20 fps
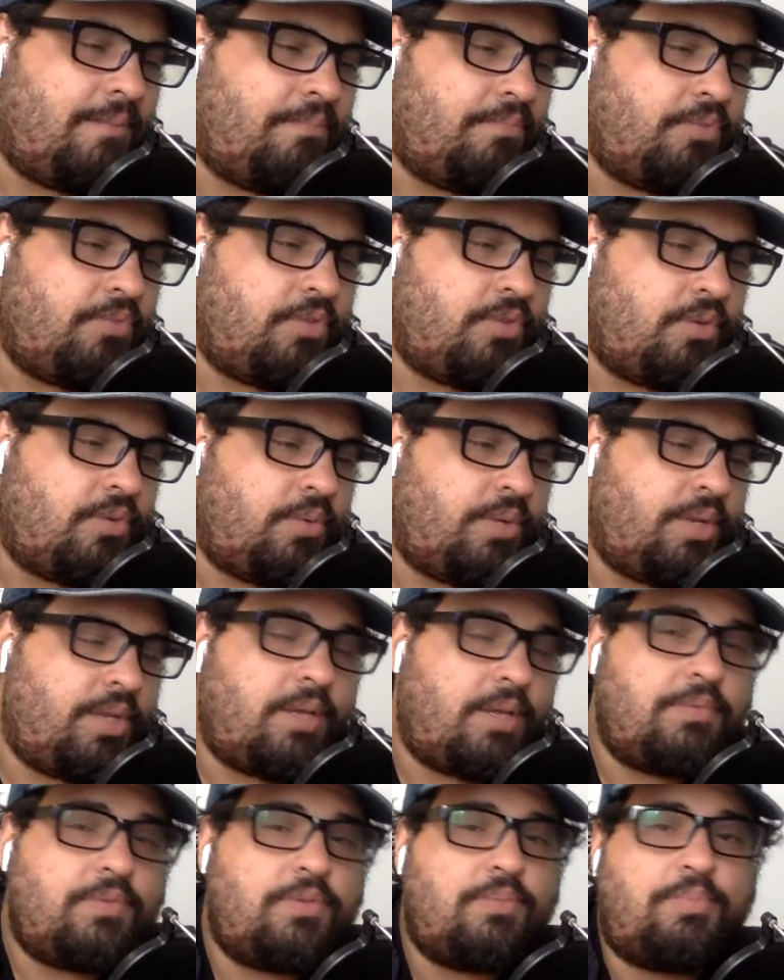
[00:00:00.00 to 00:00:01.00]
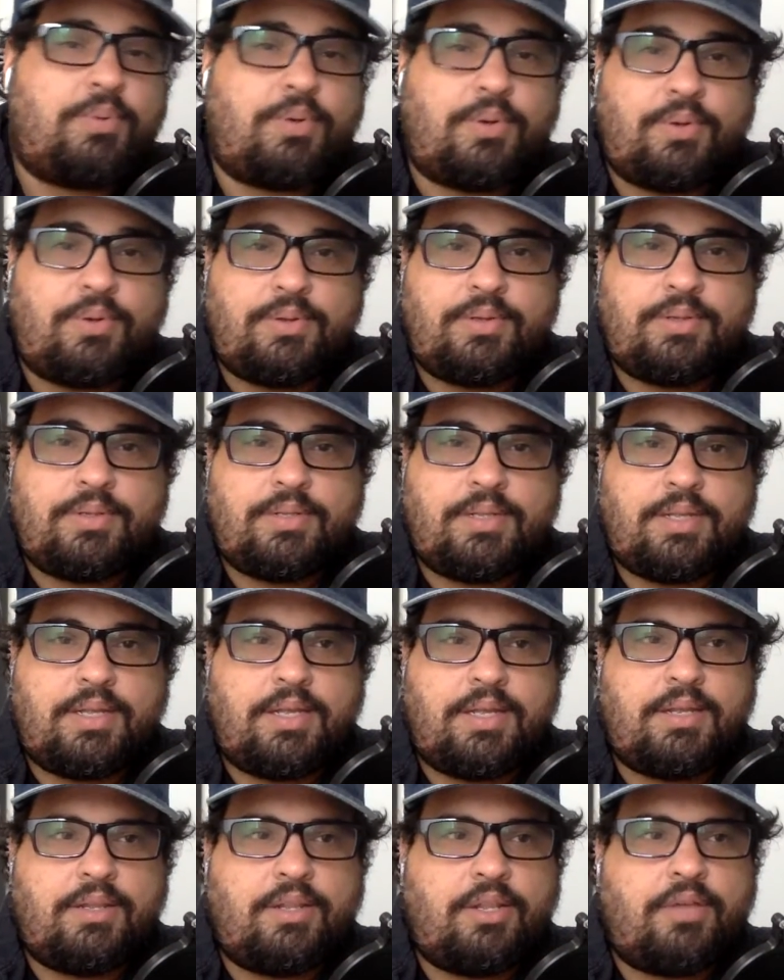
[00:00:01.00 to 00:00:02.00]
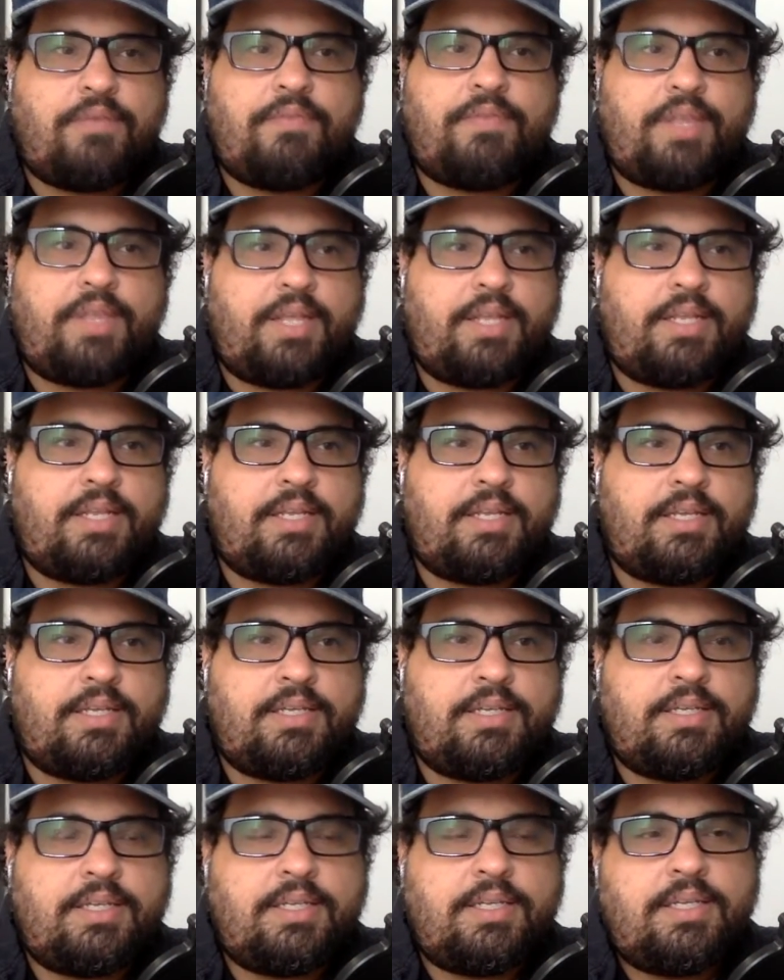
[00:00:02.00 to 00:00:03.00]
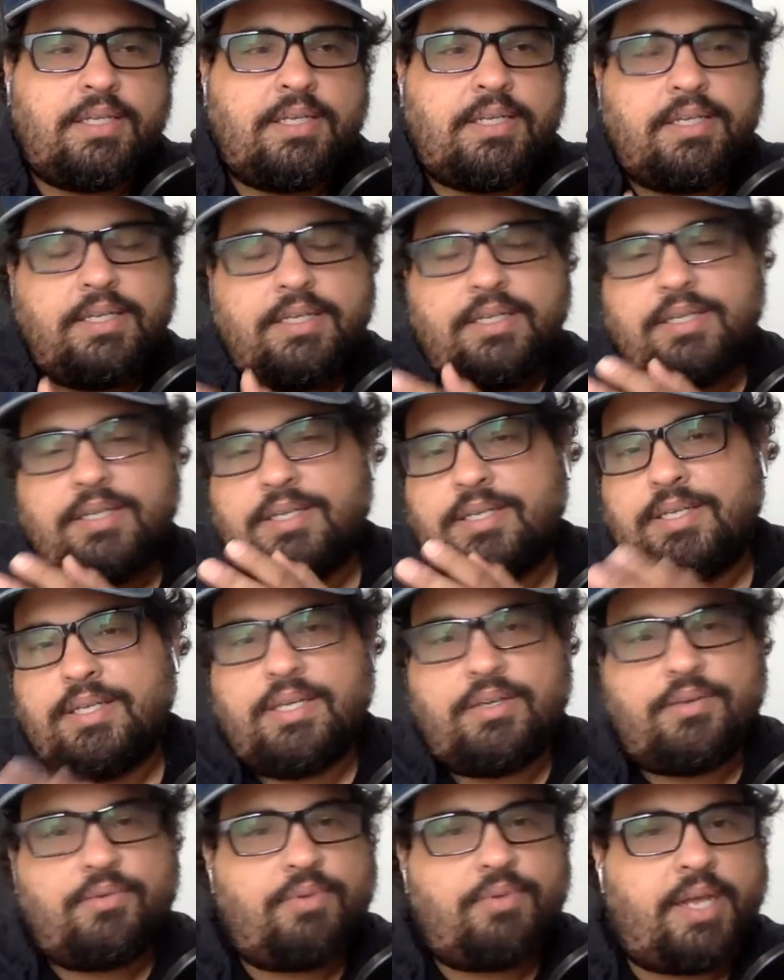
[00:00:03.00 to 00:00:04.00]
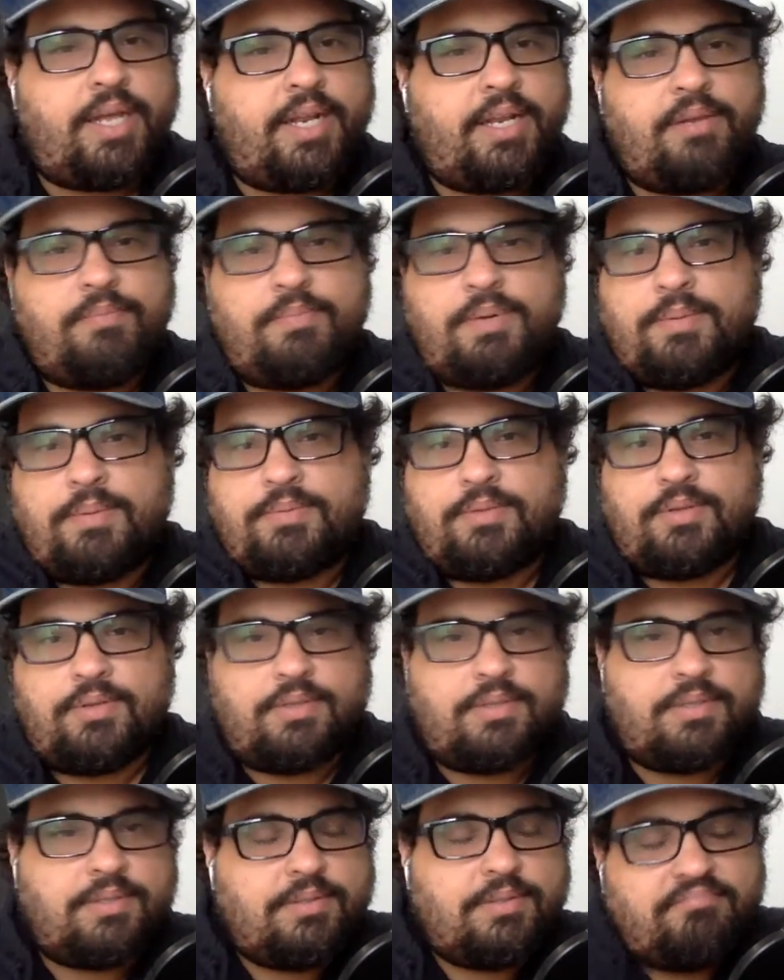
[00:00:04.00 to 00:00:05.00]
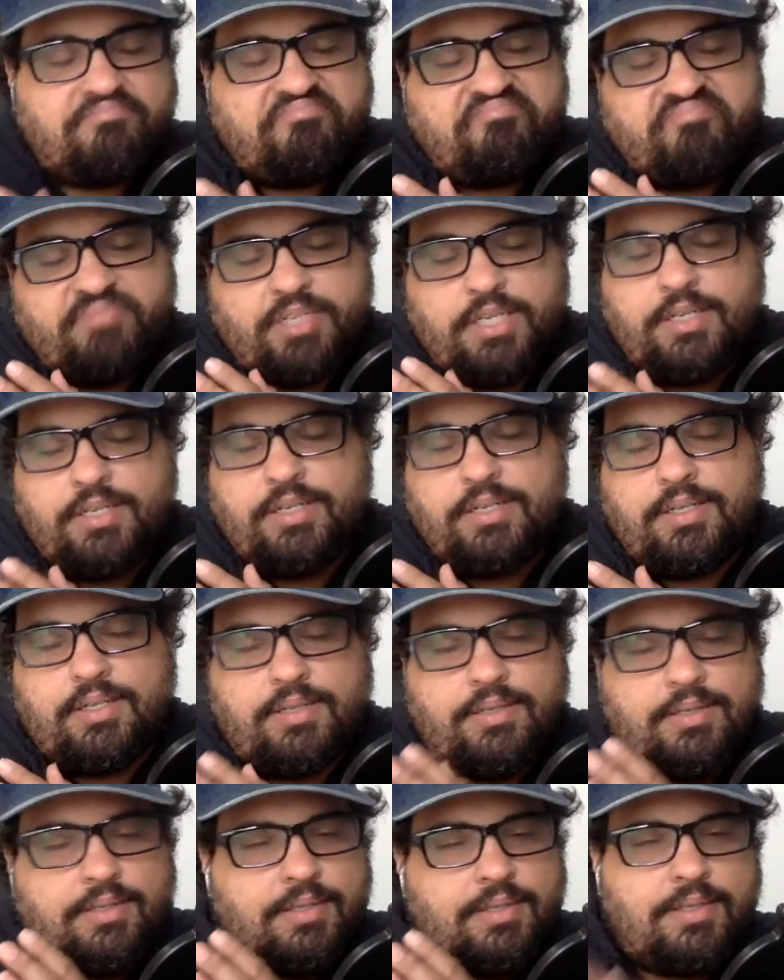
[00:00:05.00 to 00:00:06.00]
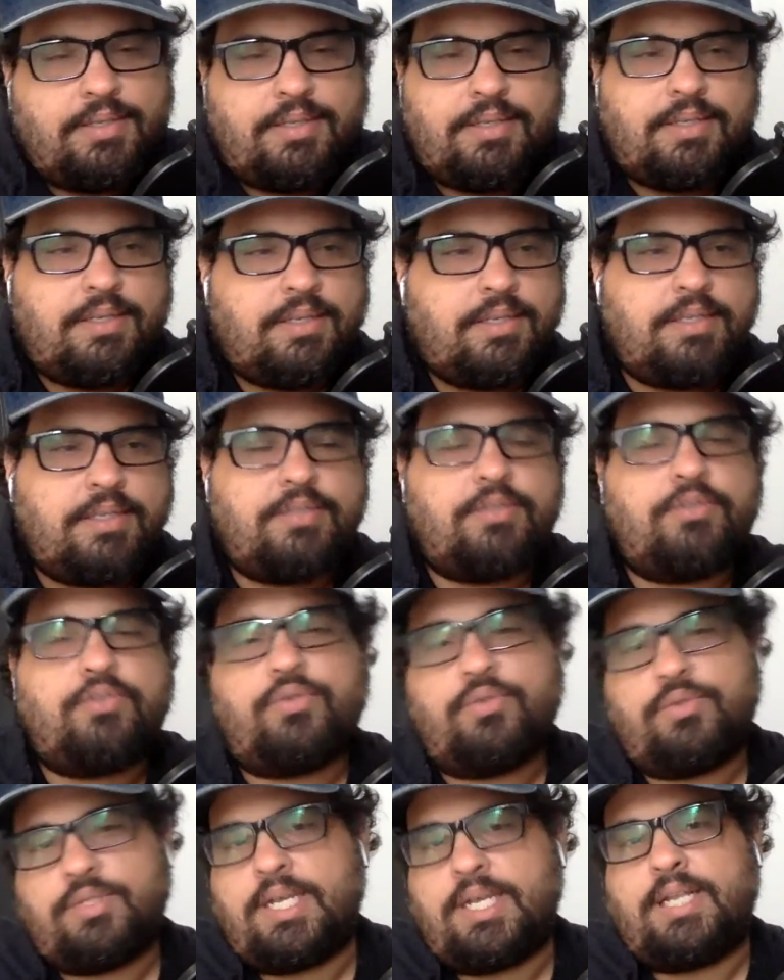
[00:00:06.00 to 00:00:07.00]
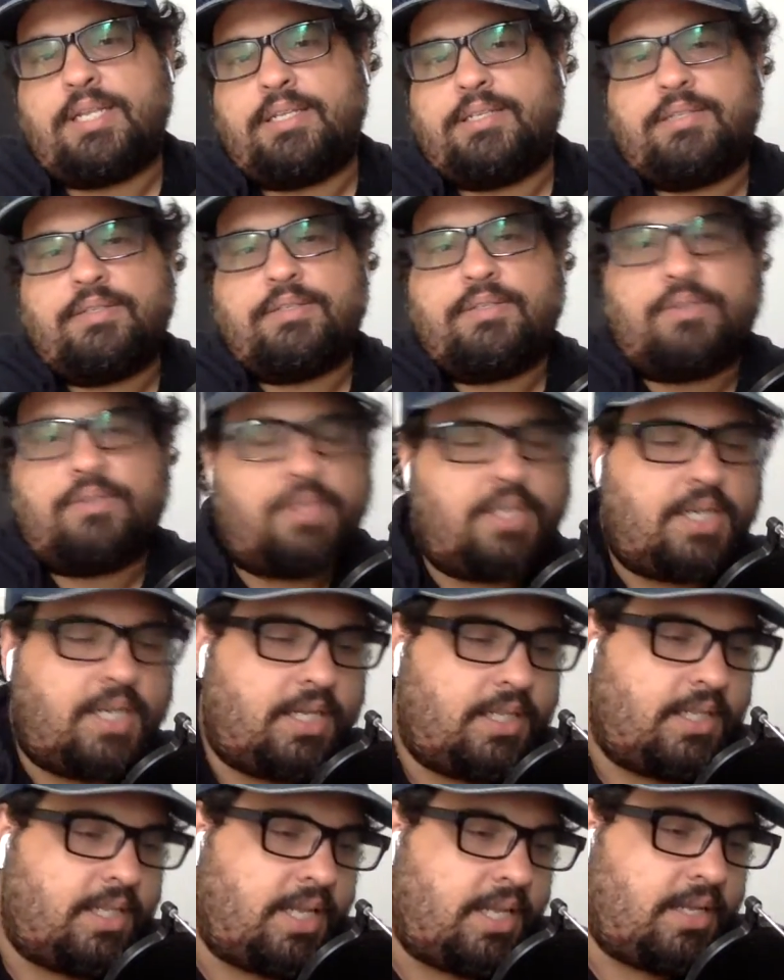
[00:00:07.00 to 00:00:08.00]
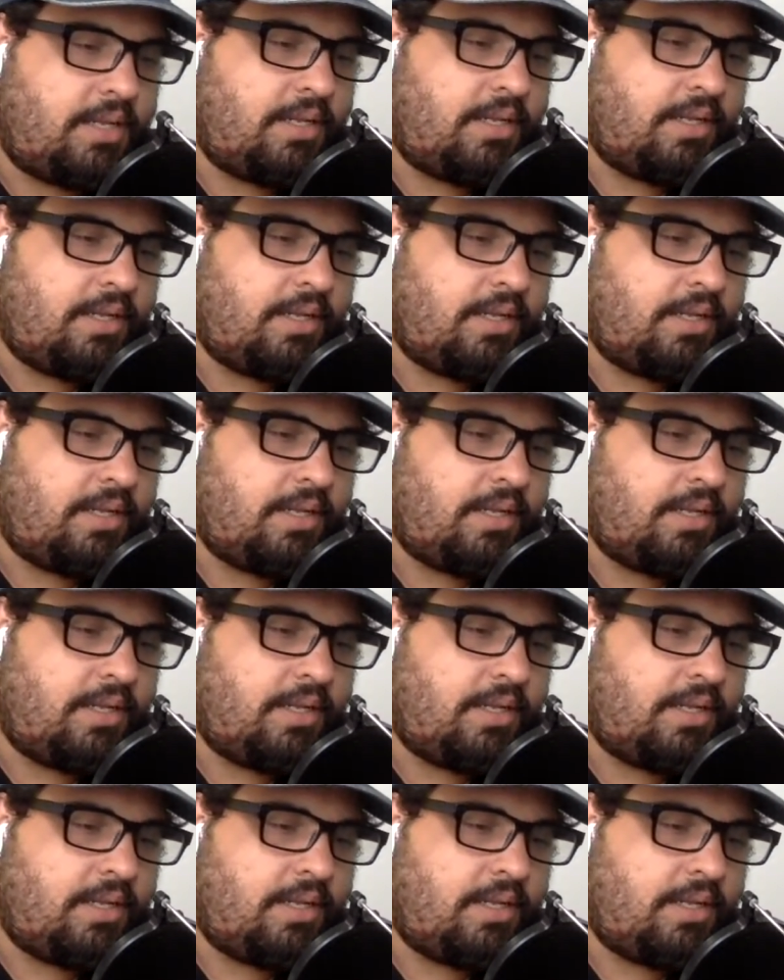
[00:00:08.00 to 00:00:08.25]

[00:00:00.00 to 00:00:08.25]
So when it comes to Paul, I love that he could write any pop song. He is a true talent. There's no denying that.